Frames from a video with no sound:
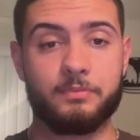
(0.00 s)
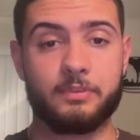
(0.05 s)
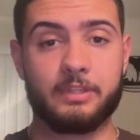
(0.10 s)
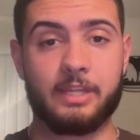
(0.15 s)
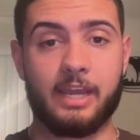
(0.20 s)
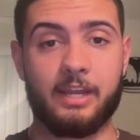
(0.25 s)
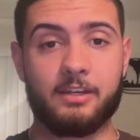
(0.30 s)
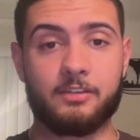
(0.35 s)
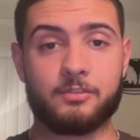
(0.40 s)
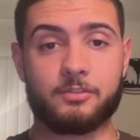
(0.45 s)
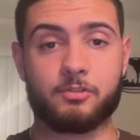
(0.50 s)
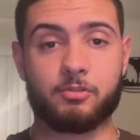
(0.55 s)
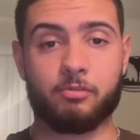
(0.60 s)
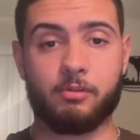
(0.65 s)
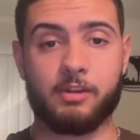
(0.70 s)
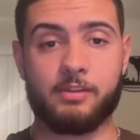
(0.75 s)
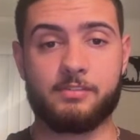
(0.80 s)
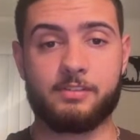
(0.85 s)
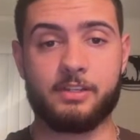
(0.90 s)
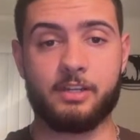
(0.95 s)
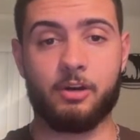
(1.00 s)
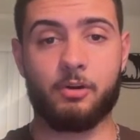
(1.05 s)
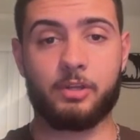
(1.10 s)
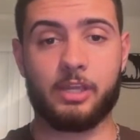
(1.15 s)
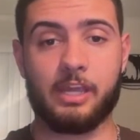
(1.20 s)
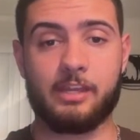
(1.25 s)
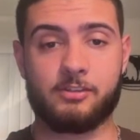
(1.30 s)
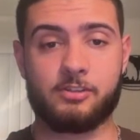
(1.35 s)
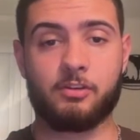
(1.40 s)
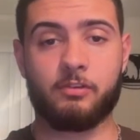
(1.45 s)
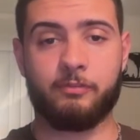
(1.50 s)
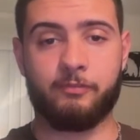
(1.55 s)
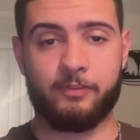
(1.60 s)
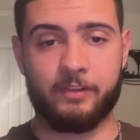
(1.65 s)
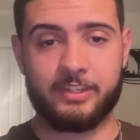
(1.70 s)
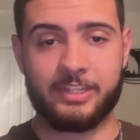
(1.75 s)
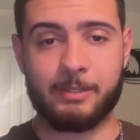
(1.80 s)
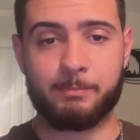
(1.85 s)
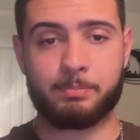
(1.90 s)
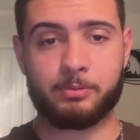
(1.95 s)
That is crazy. Okay, so
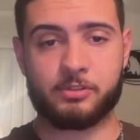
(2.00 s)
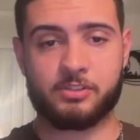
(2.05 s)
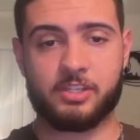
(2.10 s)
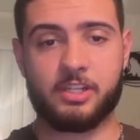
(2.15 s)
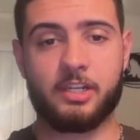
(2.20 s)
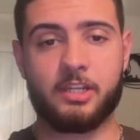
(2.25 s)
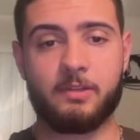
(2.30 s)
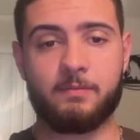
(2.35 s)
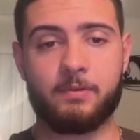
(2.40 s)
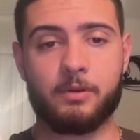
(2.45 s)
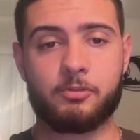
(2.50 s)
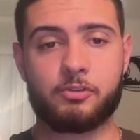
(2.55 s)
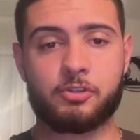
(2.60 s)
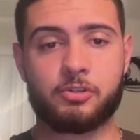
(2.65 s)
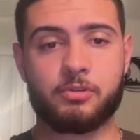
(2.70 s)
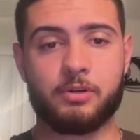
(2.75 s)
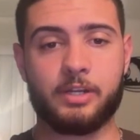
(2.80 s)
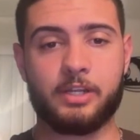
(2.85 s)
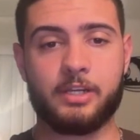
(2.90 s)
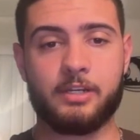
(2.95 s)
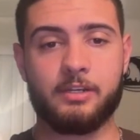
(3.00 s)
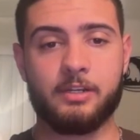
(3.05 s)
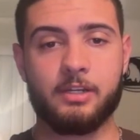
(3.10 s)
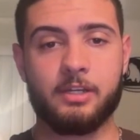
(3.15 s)
50% of the votes are in.